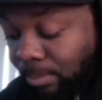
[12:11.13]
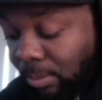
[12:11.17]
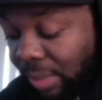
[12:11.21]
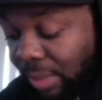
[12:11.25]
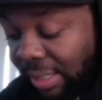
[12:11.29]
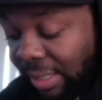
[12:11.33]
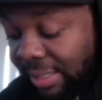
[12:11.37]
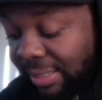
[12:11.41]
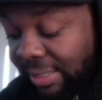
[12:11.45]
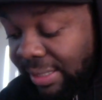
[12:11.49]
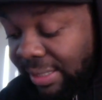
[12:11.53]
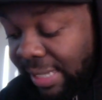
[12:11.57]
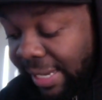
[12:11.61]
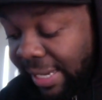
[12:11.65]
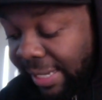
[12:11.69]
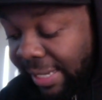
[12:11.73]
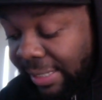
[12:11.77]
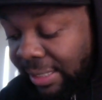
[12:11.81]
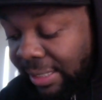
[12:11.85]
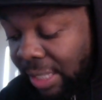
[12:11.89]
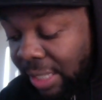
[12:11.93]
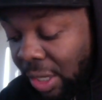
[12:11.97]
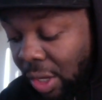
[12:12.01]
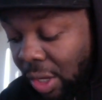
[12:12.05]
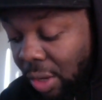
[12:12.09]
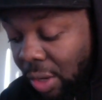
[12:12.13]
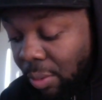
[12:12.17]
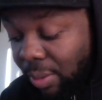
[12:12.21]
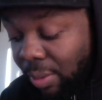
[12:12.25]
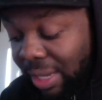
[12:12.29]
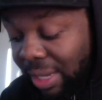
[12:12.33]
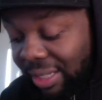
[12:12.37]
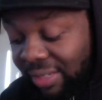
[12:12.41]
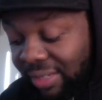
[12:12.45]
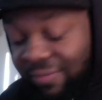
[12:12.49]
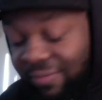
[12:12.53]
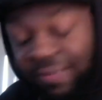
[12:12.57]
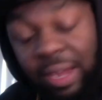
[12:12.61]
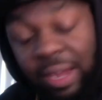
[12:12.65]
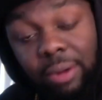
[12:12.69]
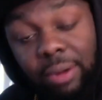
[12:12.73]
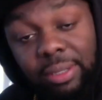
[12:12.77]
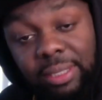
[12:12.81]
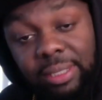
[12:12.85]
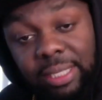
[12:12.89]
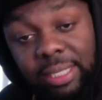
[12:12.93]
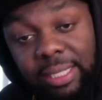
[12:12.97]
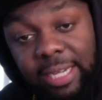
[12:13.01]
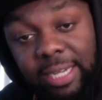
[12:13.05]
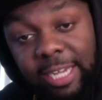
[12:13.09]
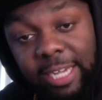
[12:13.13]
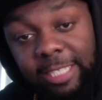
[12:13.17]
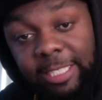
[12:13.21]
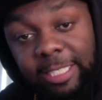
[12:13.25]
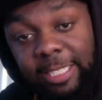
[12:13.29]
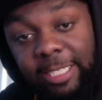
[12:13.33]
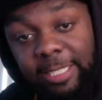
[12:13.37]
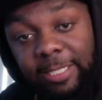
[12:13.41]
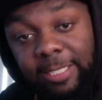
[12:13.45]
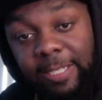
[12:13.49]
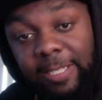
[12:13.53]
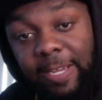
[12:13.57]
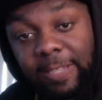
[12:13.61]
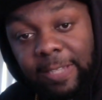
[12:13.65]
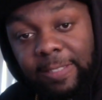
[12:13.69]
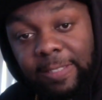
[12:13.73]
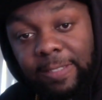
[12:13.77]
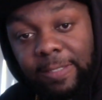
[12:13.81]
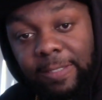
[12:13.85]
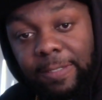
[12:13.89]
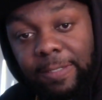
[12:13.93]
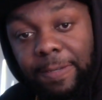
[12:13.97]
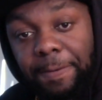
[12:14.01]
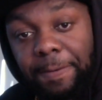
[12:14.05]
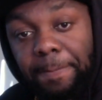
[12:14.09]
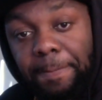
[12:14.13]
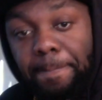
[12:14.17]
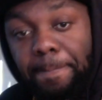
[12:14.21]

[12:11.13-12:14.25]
Sacks. We got the Falcons at 19 sacks this year.